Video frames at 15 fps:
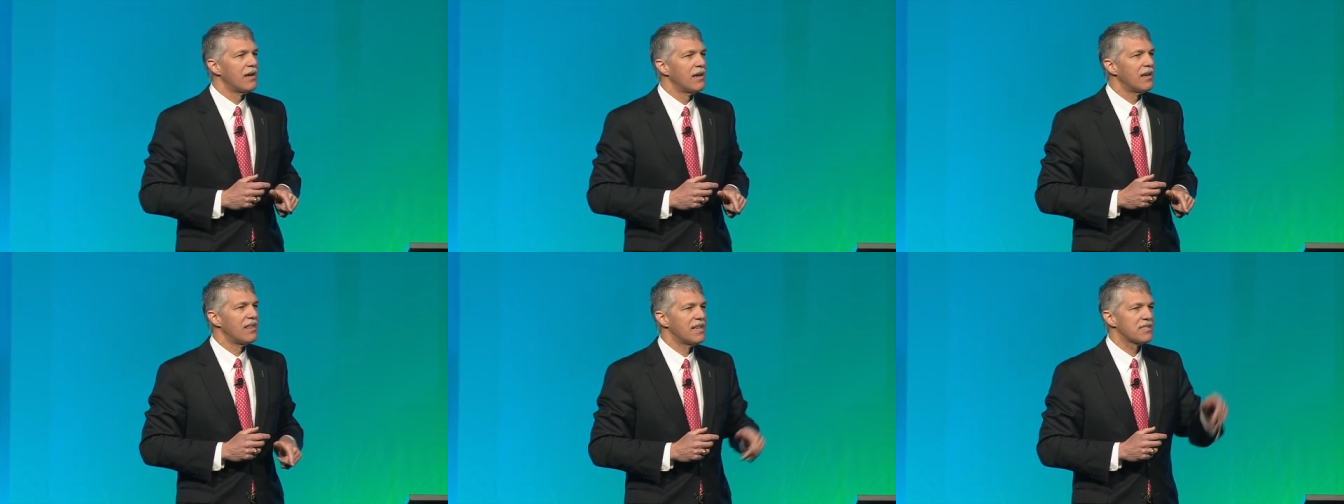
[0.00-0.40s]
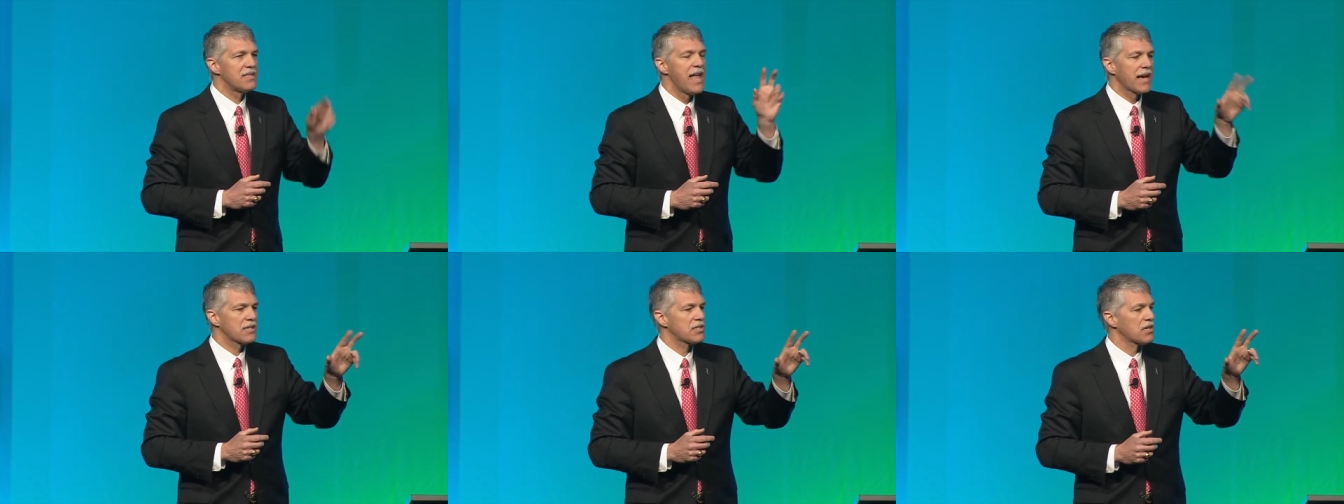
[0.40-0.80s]
This
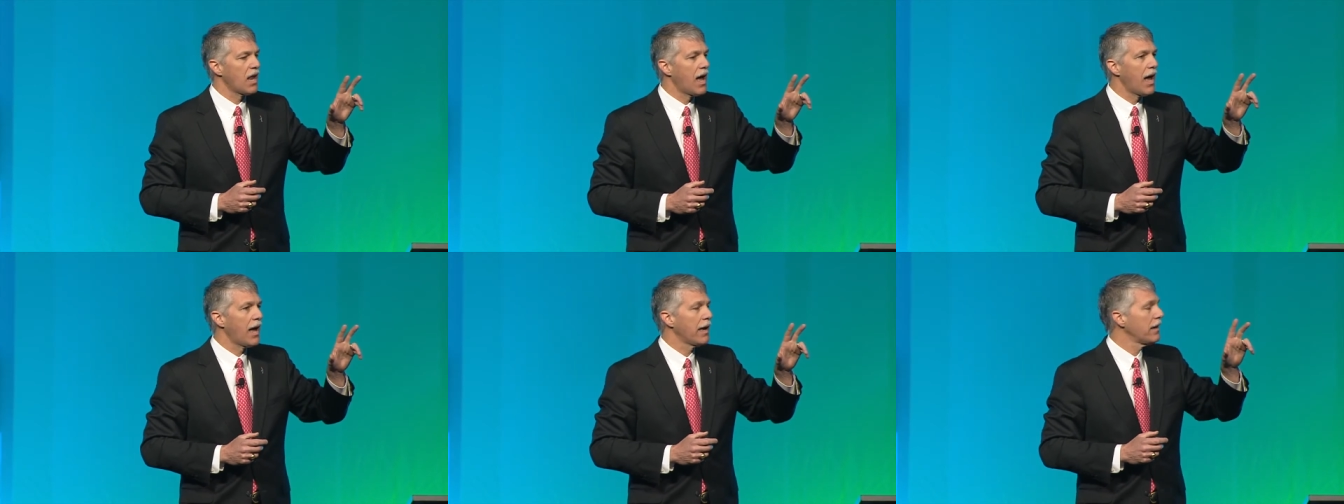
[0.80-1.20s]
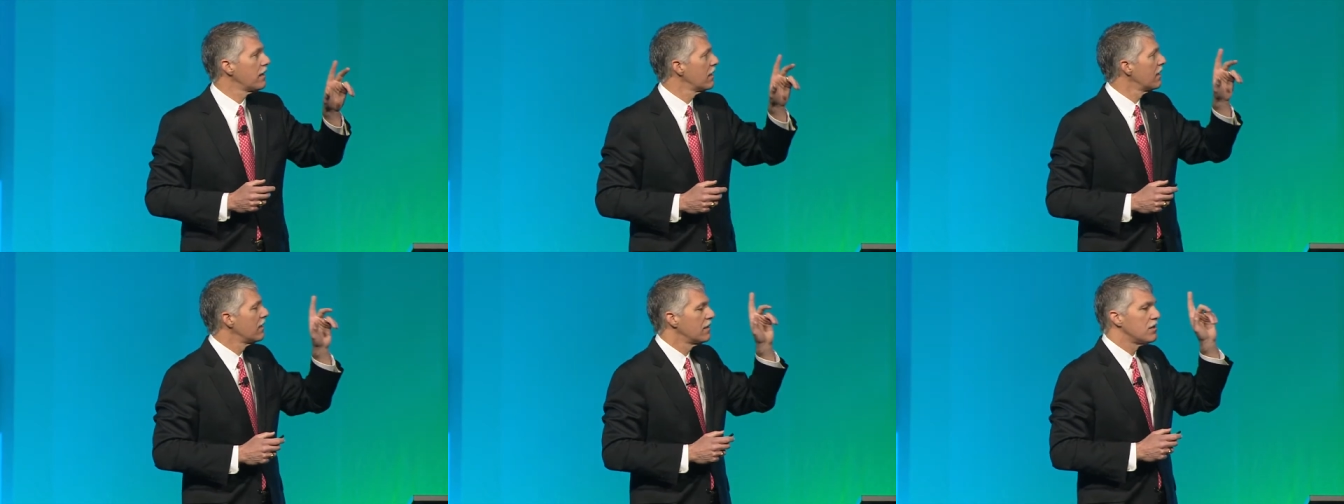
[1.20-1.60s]
next slide
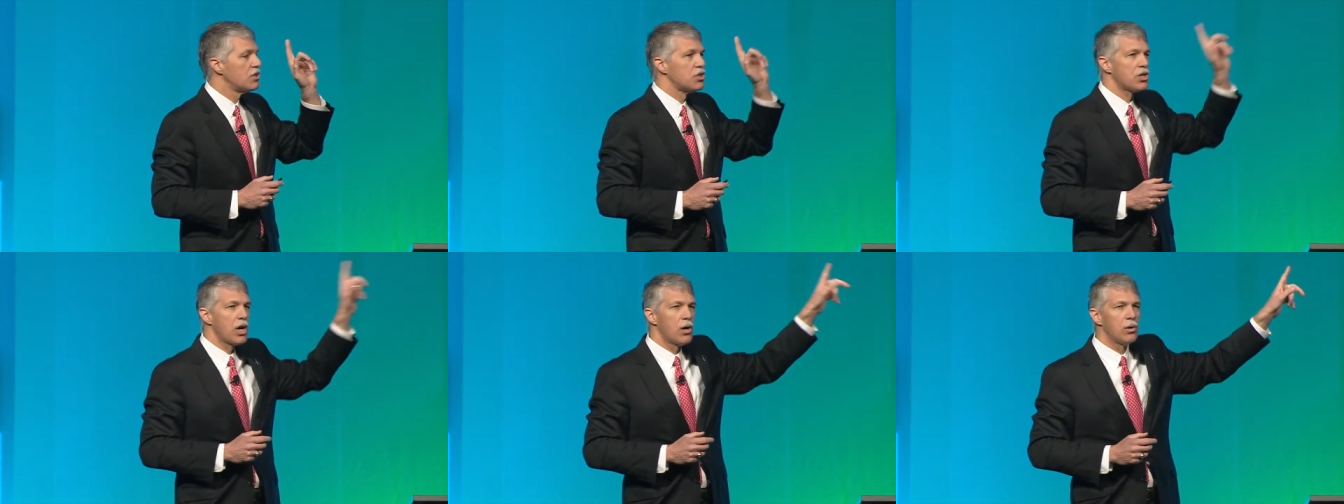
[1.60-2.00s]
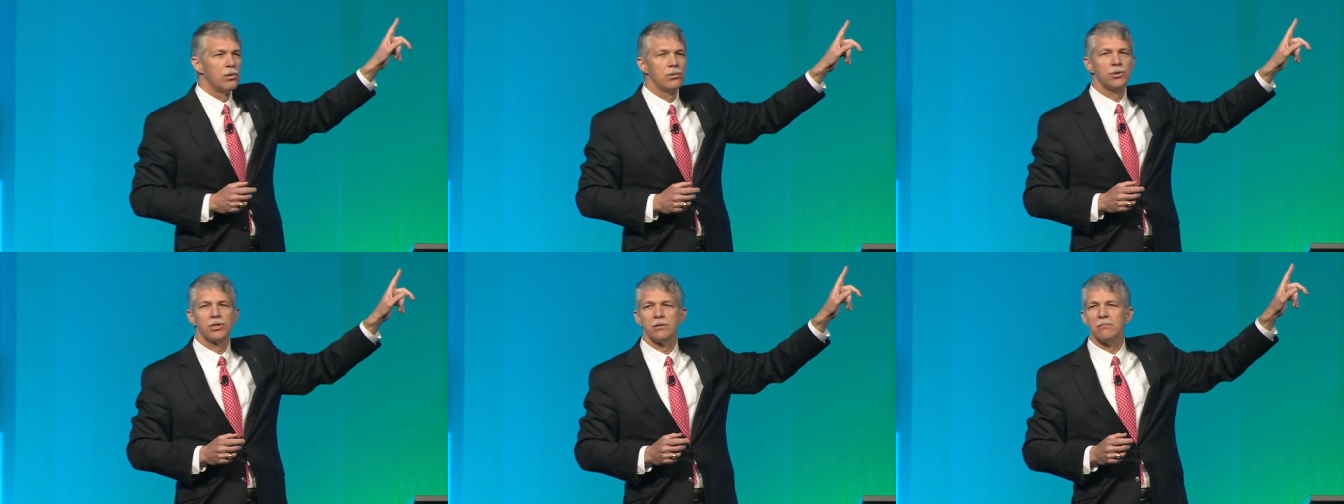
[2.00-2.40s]

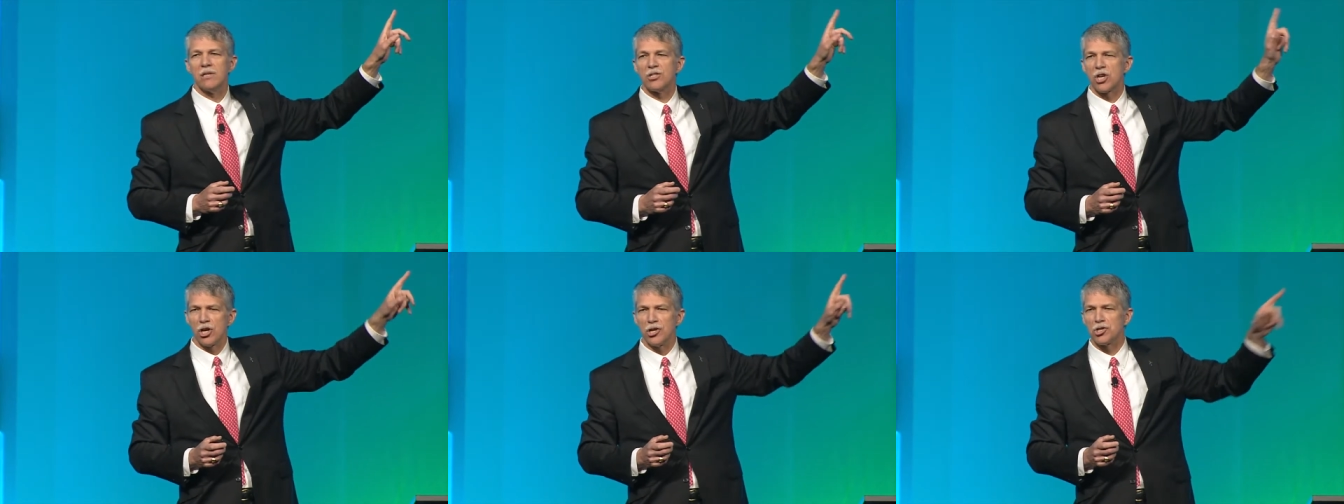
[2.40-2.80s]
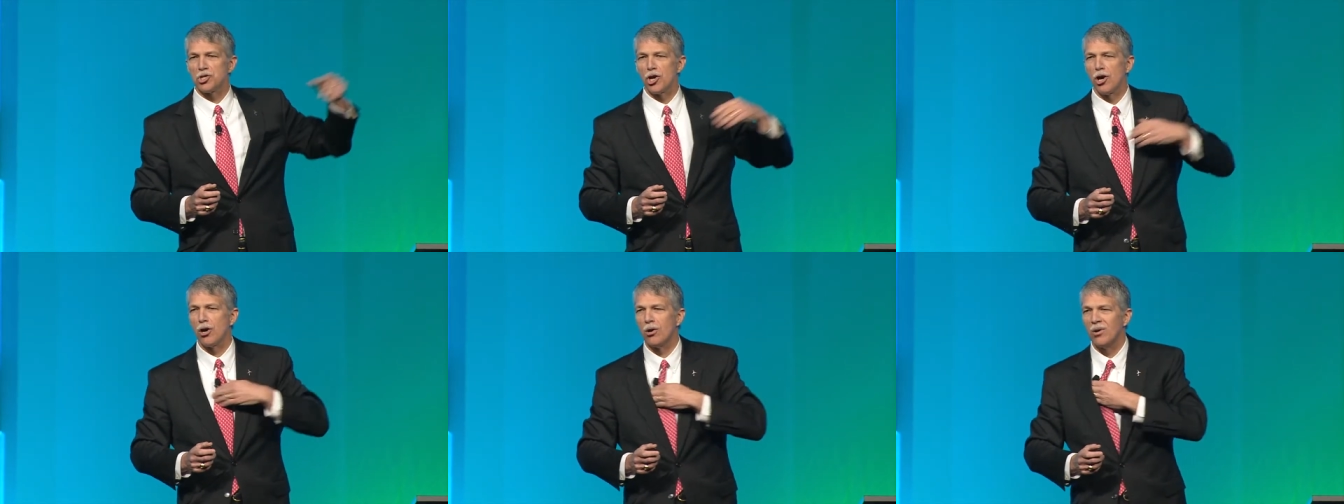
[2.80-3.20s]
shows, is going to
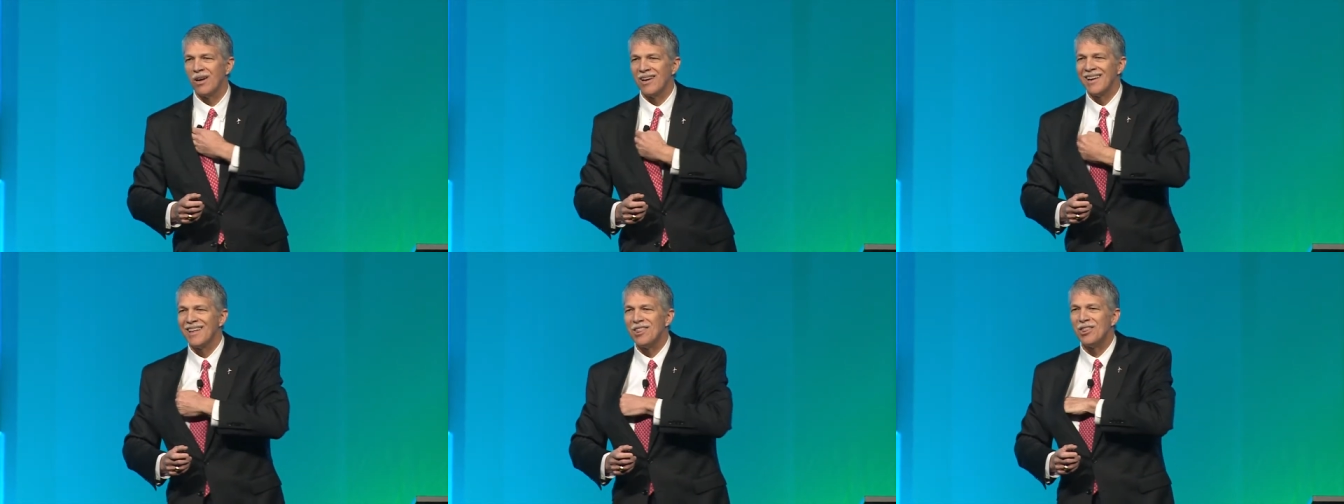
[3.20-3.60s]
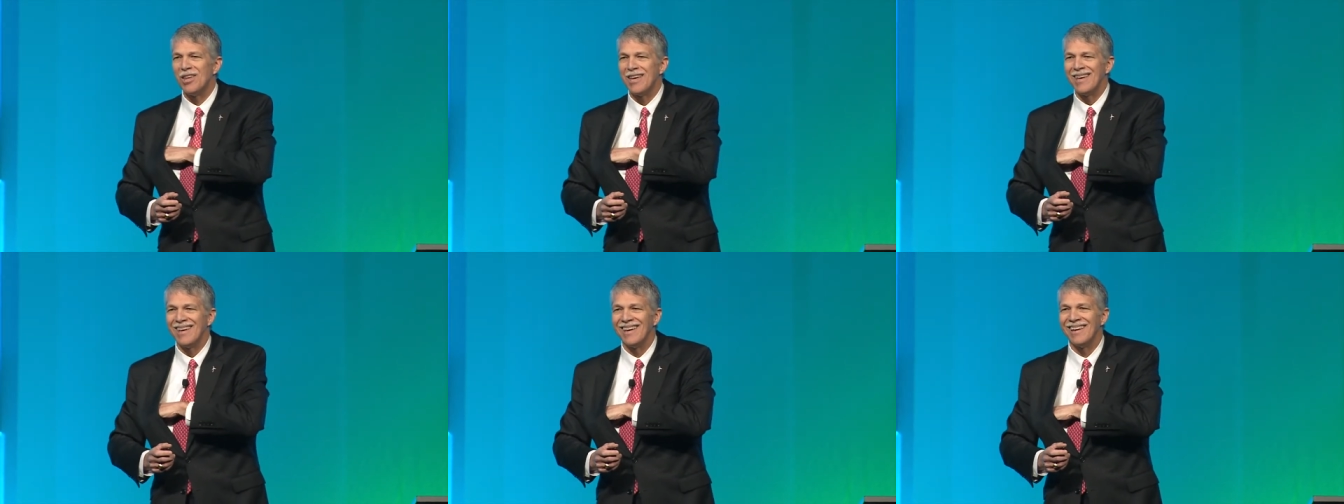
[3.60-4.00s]
show,
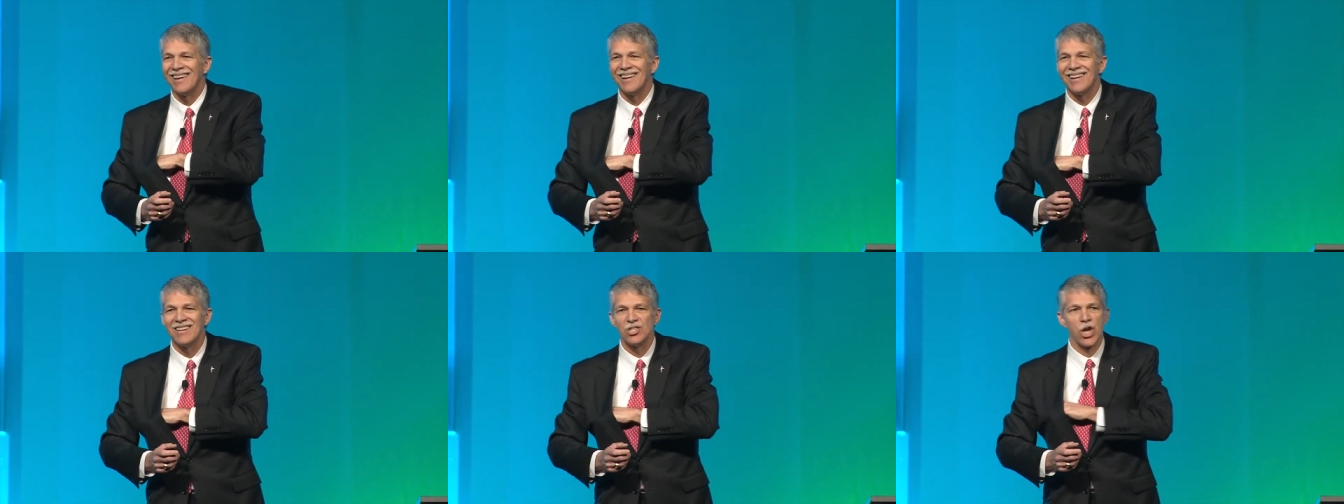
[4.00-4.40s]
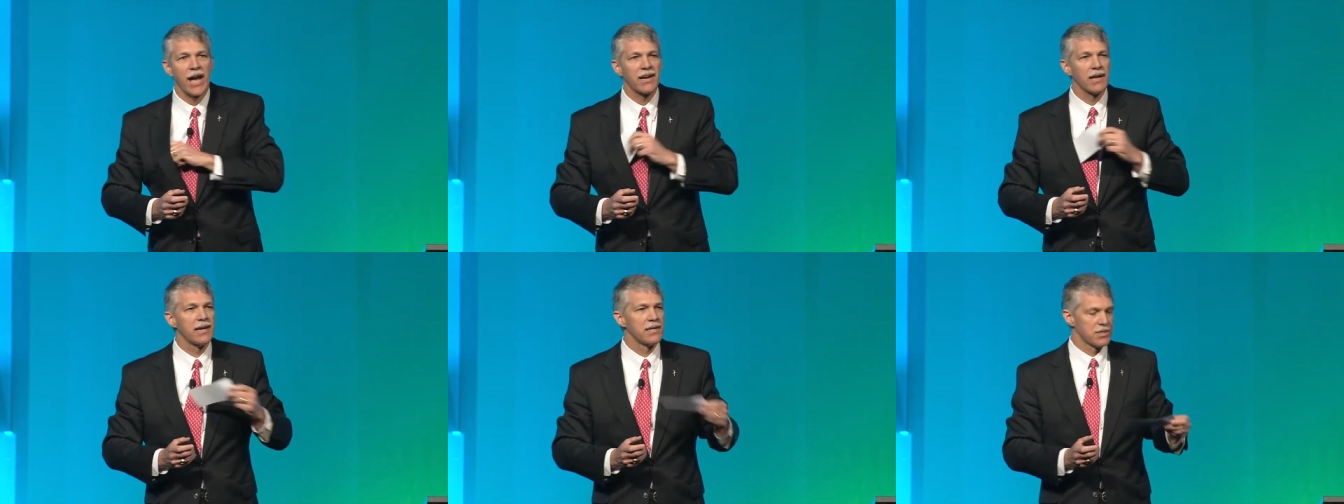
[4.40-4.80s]
the
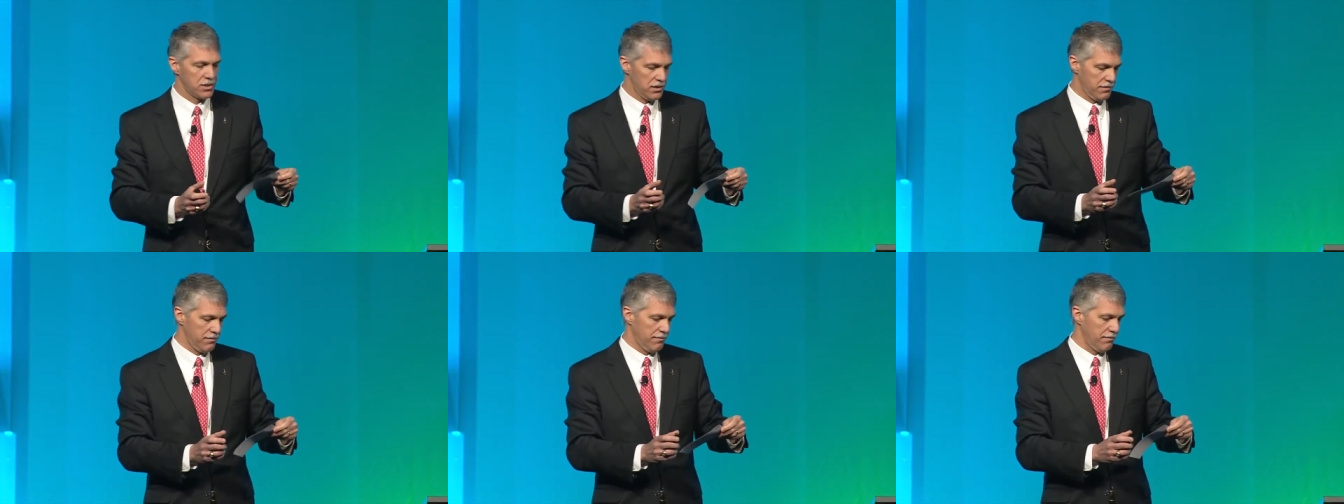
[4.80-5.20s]
checklist.